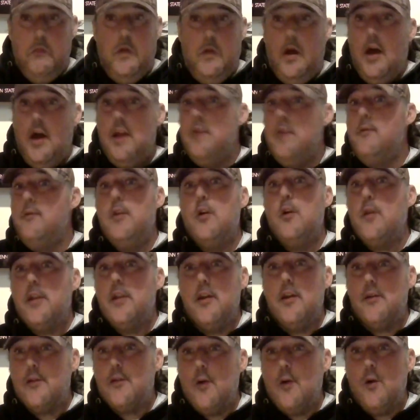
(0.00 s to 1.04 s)
I didn't even know what they
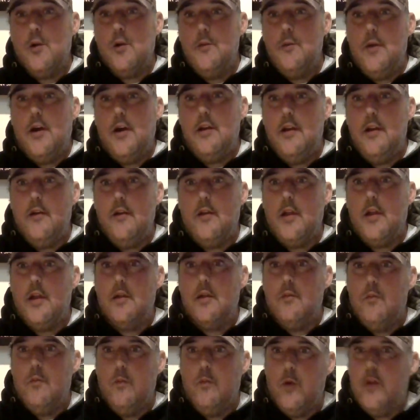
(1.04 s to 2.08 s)
were talking about. And they were like,
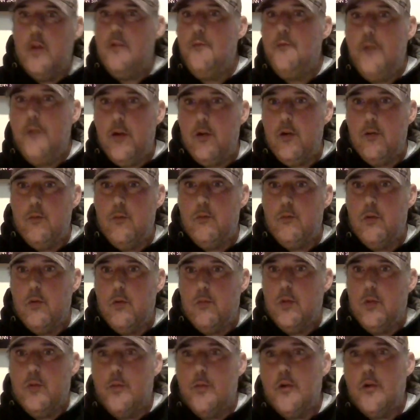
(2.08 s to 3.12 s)
where
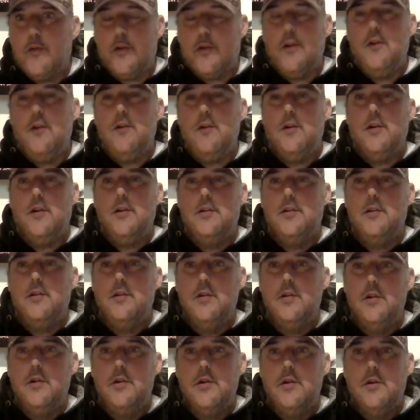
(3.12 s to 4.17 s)
the birds are gone.
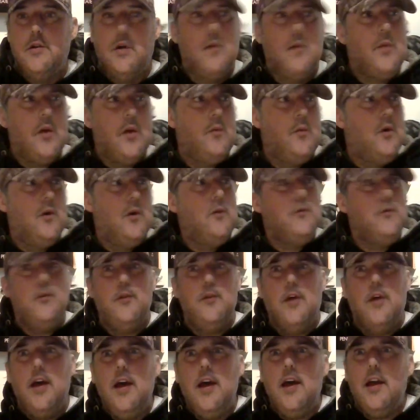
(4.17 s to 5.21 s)
I'm like, well, don't do
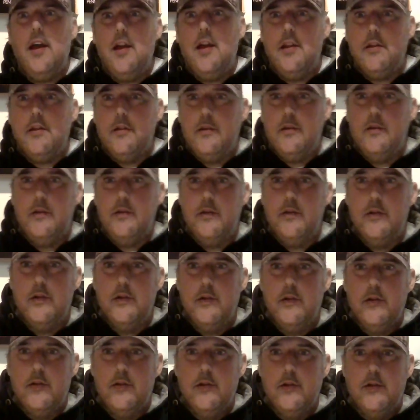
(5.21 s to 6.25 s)
that.
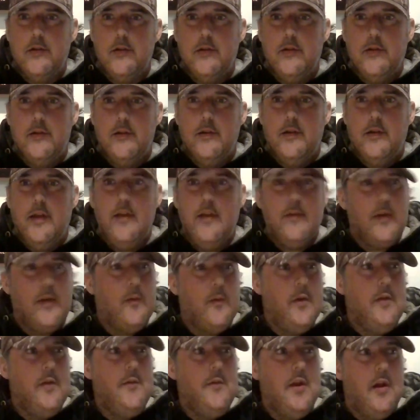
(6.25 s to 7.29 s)
He's like, what
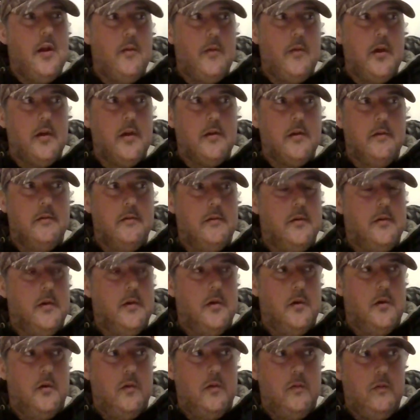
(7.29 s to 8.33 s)
do you mean? I'm like,
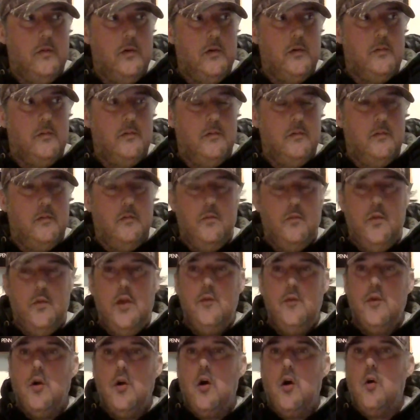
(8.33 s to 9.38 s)
well, we
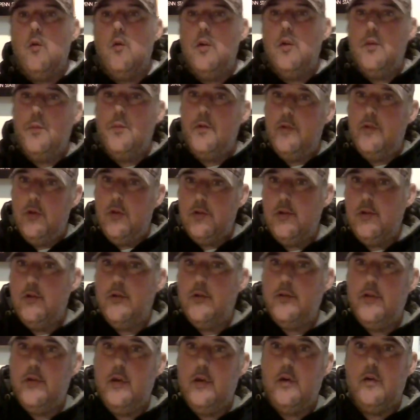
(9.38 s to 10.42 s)
would always position
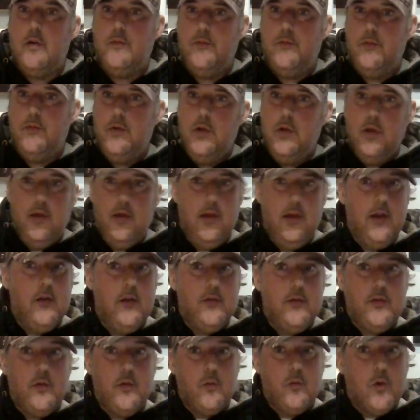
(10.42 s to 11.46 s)
ourselves.
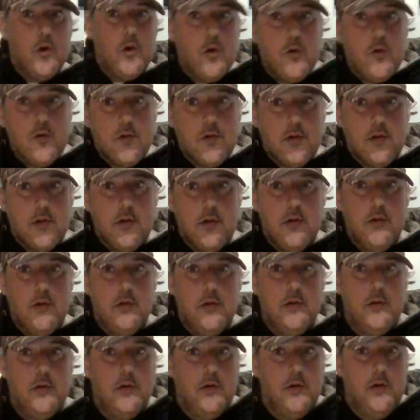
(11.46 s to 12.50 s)
Here's the roost.
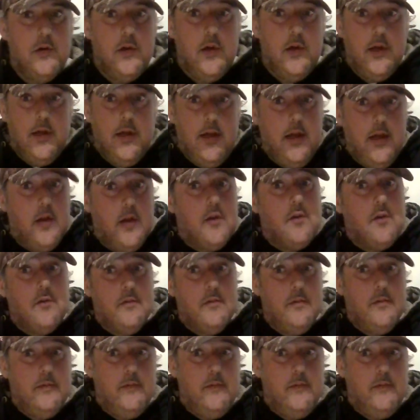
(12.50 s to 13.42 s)
Here,